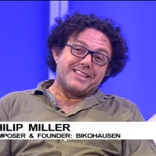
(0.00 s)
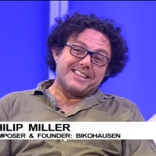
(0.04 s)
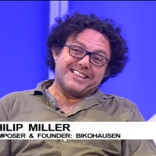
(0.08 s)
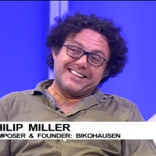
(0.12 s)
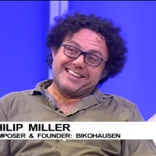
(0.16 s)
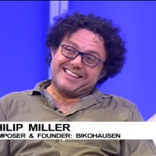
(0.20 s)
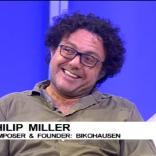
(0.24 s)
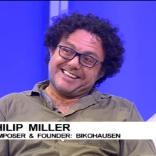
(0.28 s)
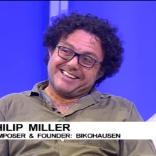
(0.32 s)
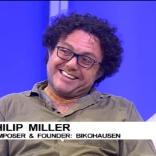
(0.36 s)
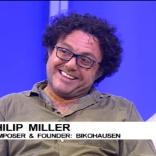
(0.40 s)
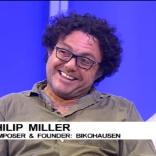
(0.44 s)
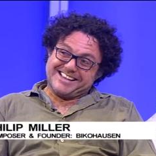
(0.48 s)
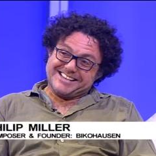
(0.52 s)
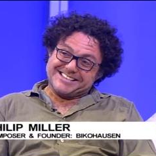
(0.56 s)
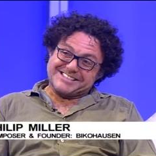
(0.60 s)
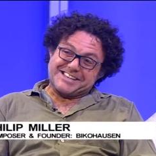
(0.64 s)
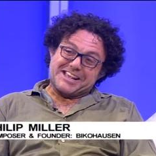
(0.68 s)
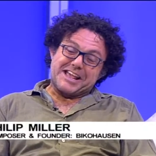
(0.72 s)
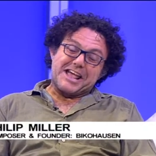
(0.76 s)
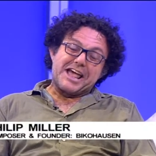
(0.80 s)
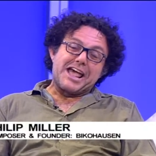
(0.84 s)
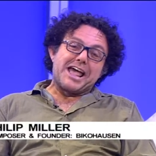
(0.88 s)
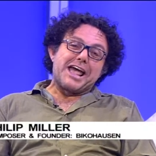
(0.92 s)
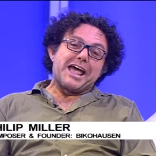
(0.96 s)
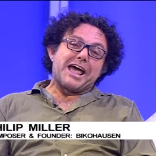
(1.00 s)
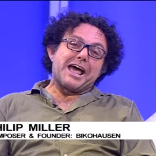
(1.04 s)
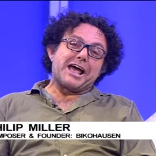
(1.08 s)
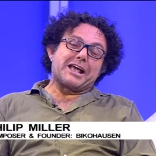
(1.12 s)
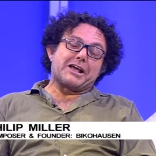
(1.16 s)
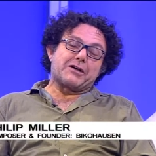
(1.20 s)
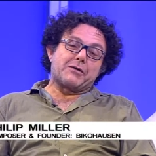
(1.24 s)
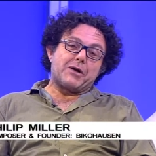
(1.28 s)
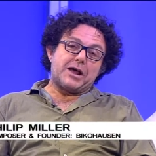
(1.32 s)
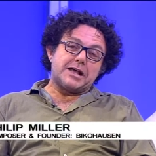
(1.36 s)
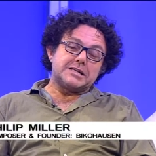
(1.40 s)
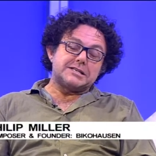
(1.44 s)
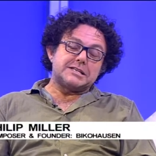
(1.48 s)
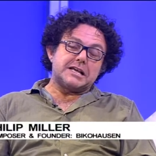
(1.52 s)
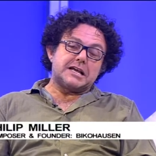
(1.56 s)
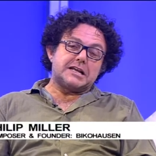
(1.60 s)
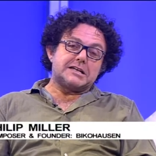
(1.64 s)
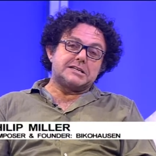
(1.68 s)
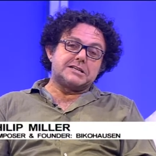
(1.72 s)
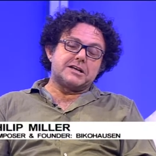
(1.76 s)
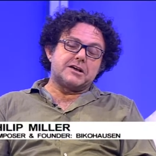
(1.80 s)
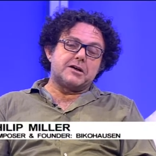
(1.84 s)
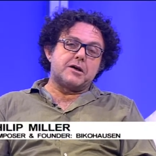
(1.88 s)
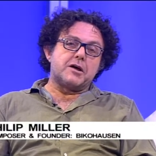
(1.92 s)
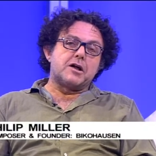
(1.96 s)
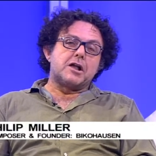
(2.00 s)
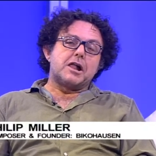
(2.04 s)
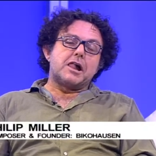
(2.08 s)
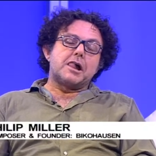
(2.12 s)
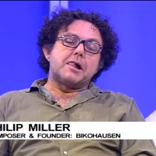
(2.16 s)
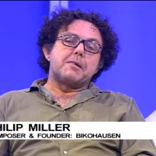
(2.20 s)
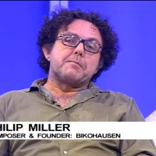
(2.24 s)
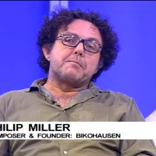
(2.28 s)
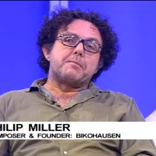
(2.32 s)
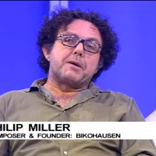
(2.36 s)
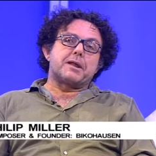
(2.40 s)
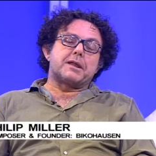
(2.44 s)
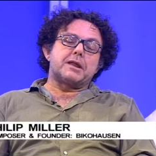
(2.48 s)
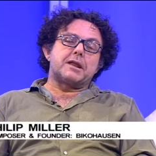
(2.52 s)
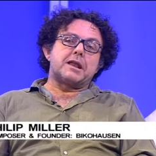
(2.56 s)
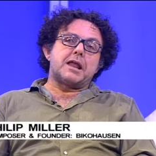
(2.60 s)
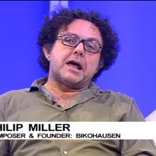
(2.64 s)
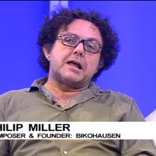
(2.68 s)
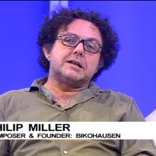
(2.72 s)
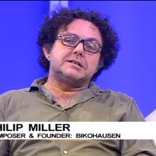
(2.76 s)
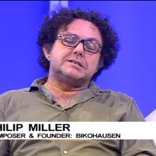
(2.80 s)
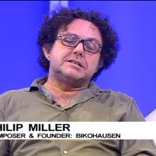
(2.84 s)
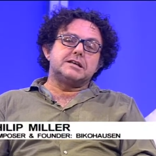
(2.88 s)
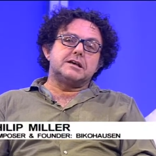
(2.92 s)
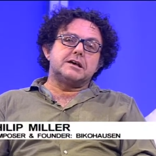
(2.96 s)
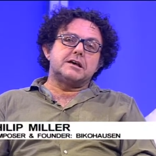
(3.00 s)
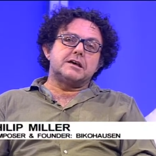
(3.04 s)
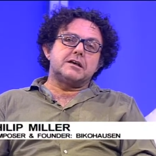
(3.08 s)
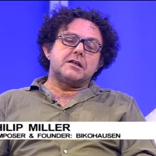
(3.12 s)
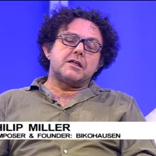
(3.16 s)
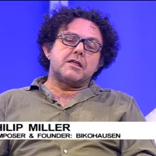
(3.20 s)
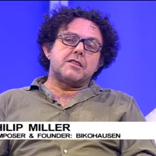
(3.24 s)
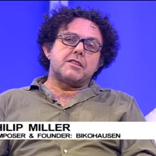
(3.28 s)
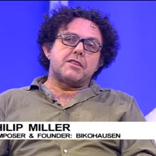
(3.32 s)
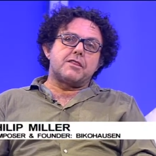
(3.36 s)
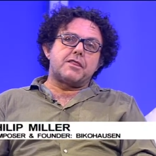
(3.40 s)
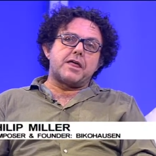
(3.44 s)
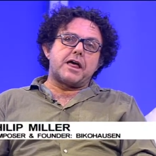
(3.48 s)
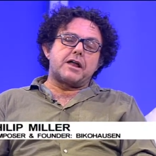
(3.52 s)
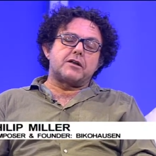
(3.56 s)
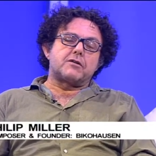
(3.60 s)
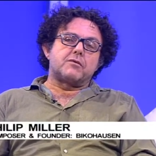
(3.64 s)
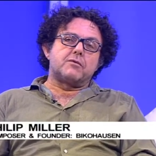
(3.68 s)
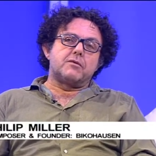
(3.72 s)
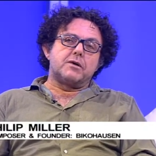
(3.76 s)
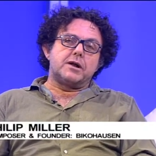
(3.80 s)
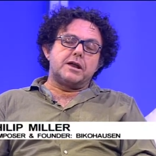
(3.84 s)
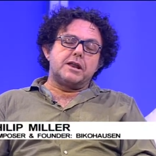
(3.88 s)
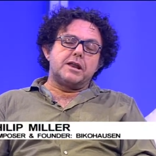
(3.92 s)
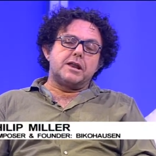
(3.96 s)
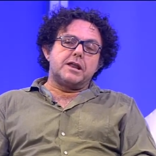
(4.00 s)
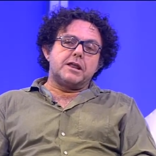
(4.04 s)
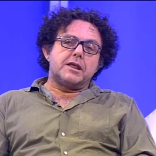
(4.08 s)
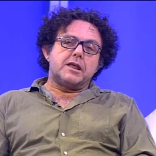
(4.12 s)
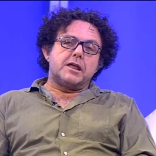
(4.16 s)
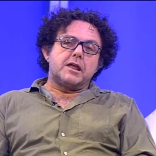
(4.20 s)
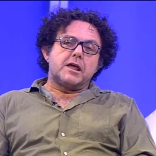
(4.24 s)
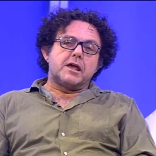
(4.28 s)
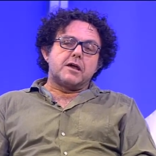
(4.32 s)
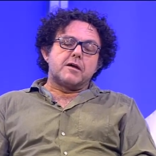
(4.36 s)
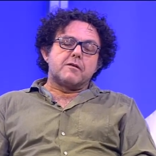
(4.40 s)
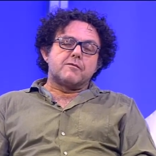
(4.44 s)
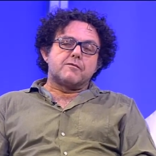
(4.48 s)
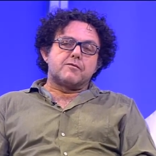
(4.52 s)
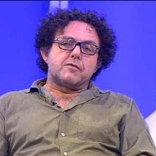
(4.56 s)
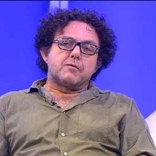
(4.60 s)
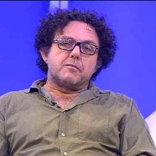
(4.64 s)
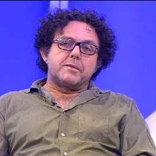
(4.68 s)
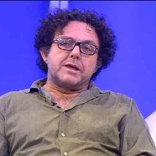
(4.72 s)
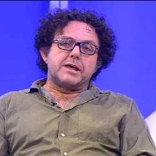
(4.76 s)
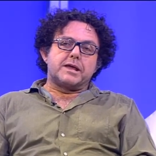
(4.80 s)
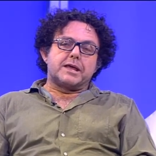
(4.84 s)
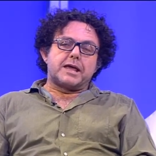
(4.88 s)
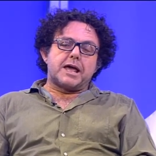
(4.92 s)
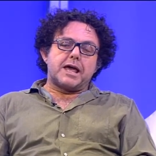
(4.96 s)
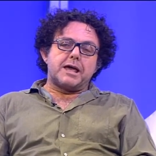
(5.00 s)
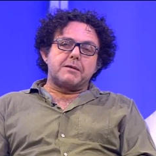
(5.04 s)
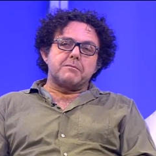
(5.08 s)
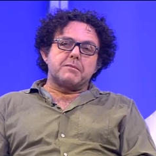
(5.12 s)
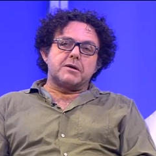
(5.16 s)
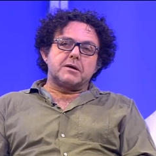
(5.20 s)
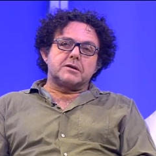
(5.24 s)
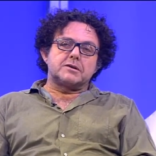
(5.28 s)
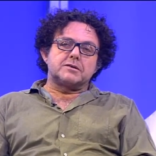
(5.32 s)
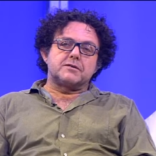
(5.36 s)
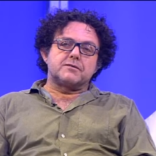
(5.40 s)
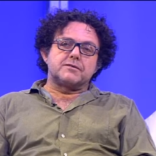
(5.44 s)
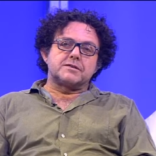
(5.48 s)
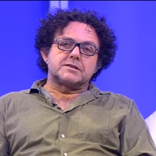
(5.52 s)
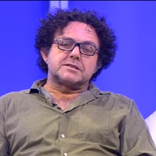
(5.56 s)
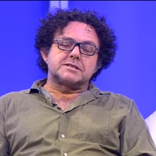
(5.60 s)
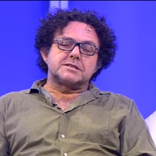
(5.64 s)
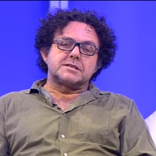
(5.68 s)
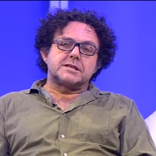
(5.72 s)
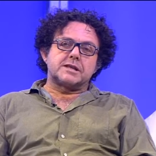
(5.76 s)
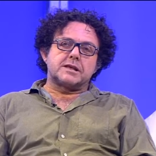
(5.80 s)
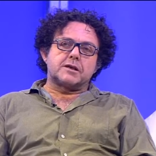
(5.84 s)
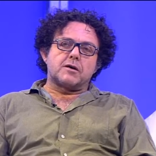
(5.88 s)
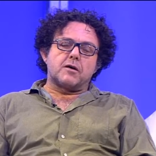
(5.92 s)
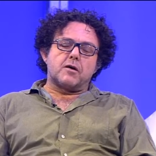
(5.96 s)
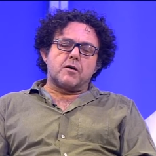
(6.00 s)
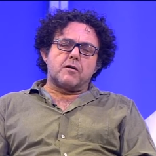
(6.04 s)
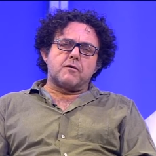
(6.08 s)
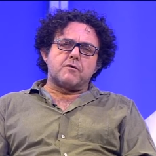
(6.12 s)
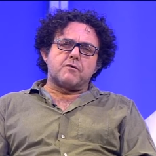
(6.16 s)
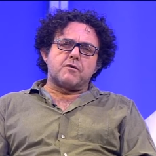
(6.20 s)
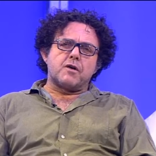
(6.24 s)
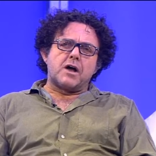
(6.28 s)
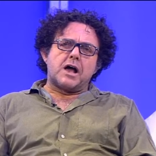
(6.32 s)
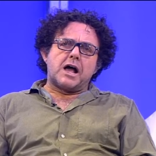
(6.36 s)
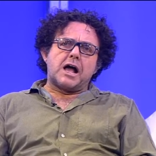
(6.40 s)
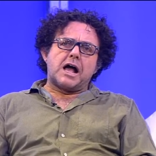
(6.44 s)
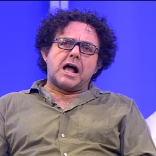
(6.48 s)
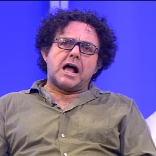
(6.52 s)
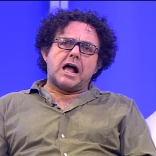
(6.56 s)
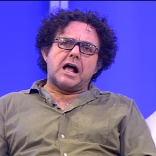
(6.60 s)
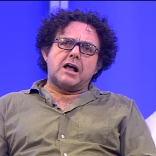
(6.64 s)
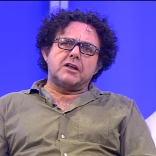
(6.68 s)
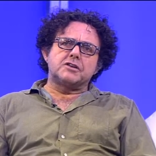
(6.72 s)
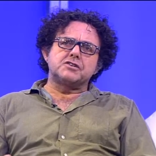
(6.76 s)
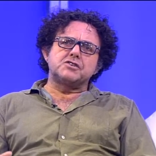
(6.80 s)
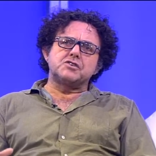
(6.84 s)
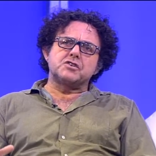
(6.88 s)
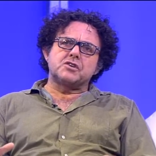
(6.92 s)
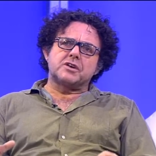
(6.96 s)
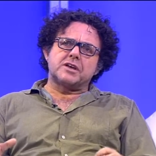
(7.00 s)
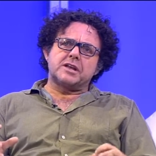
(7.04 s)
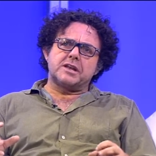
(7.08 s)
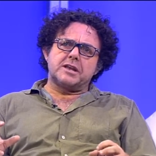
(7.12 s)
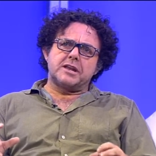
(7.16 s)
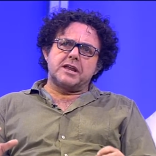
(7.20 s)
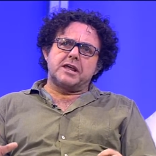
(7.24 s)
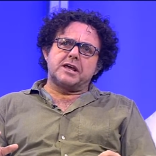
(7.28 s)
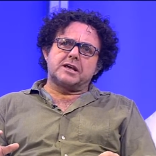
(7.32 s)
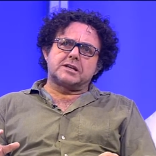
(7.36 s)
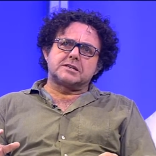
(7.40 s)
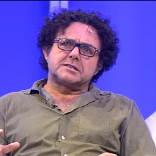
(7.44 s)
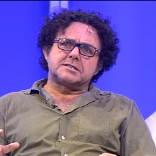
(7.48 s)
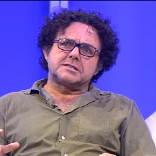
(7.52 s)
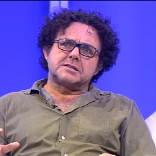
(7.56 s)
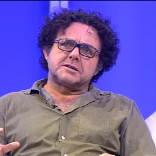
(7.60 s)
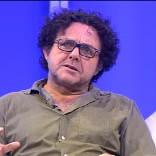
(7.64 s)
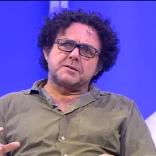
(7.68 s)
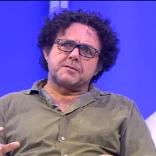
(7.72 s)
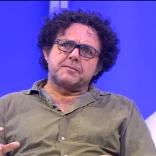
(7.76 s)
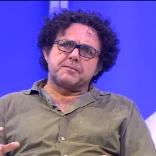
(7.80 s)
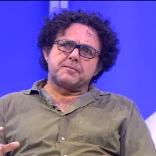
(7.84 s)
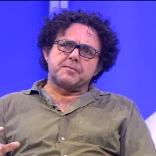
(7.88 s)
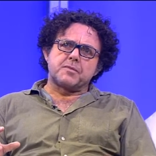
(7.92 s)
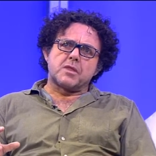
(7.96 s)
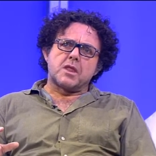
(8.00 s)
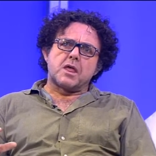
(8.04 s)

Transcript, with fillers: use that word crazy. yeah. A crazy idea, but an idea that really, for me, came out of this thing of how do you connect